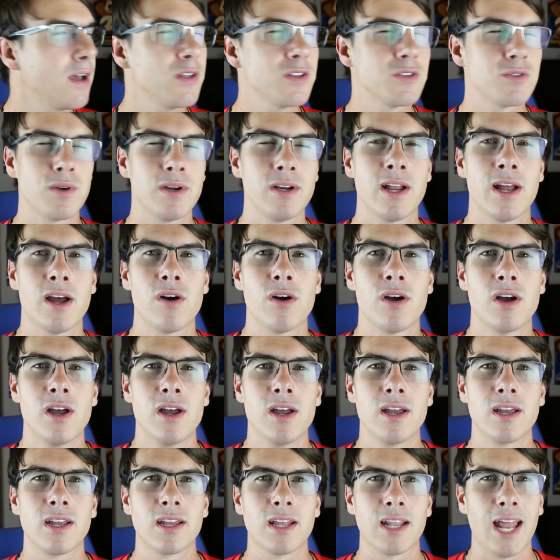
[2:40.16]
house right now.
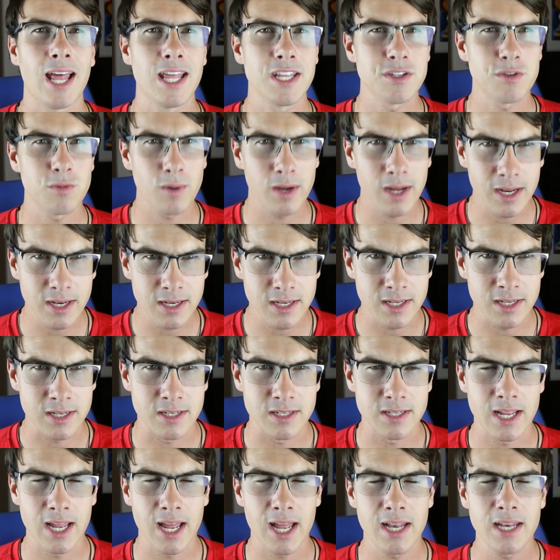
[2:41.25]
It hasn't rained
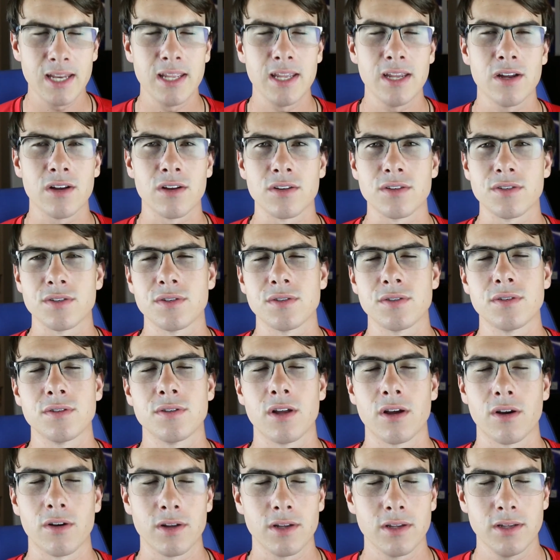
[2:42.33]
in 10 years.
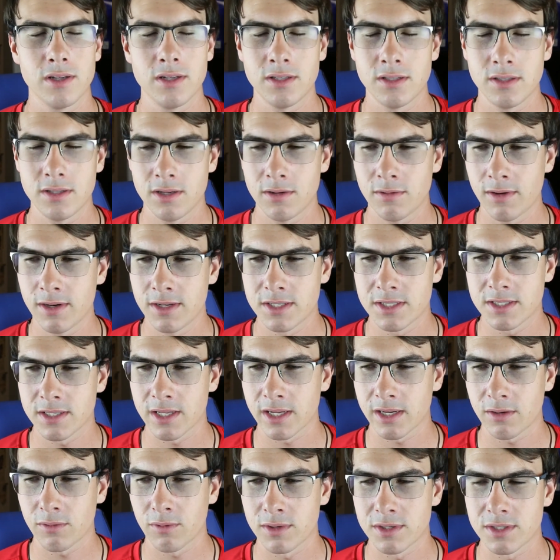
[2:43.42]
No, it, it rains
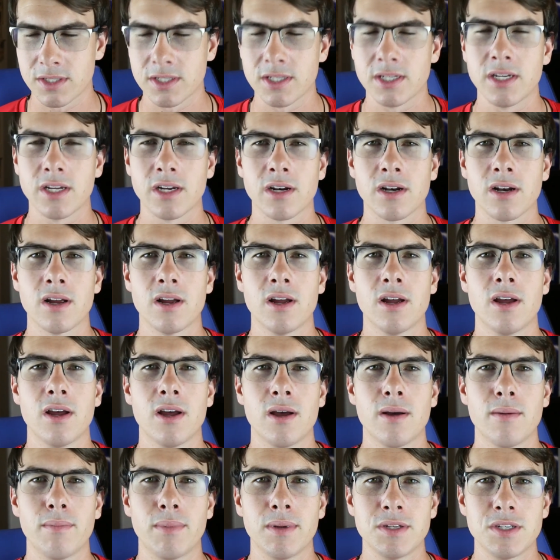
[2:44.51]
like once a year.
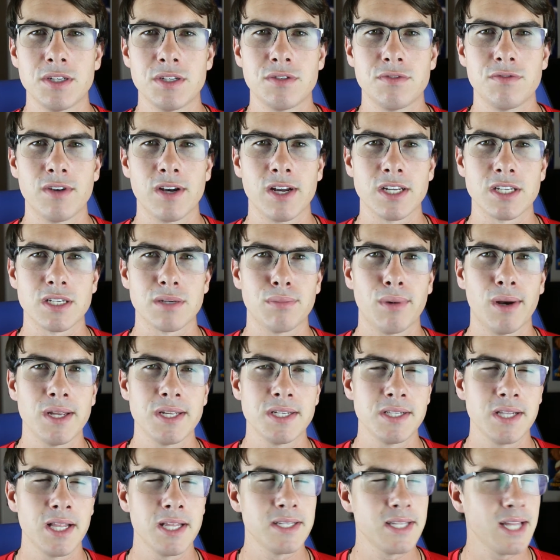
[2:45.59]
But it's just very
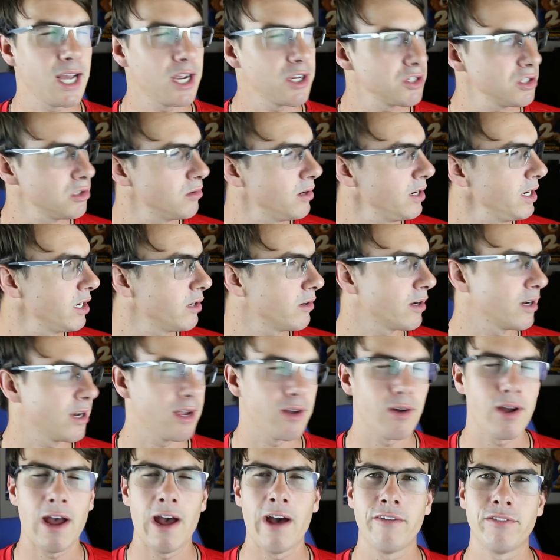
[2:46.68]
surprising that it's actually raining right
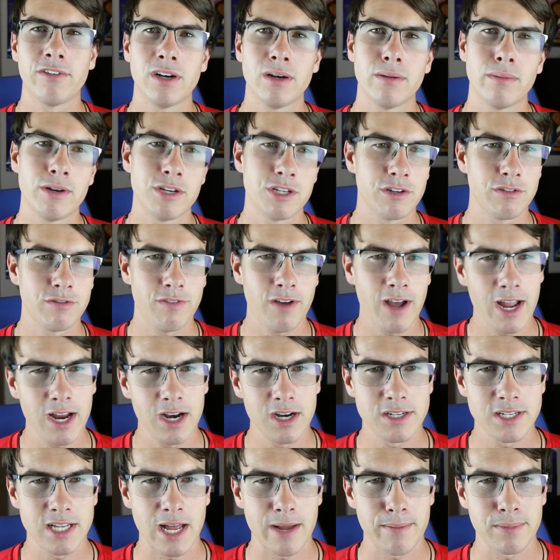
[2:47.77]
now after a bunch of
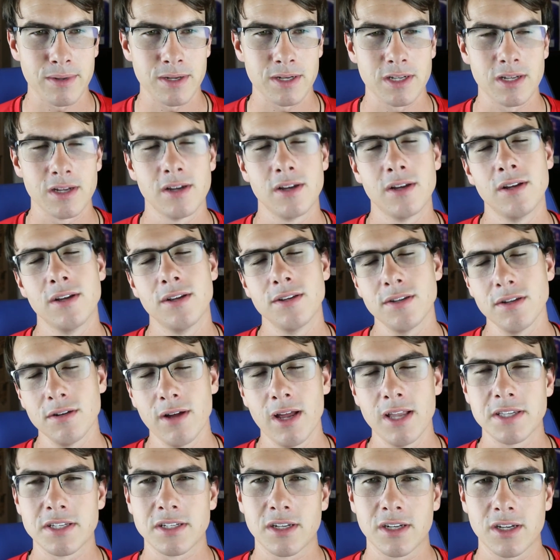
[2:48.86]
fires happened. So
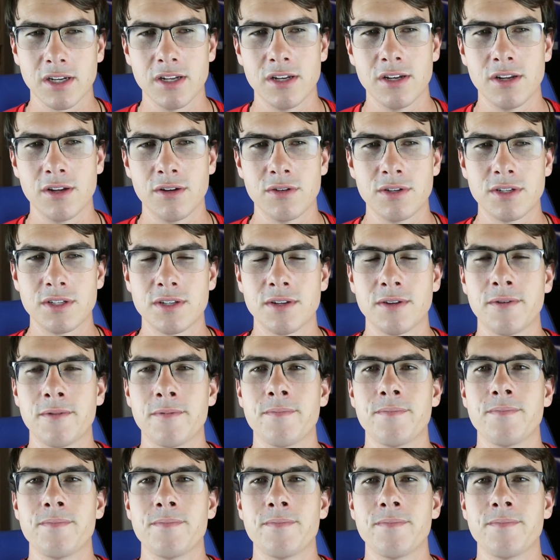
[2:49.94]
that's good news.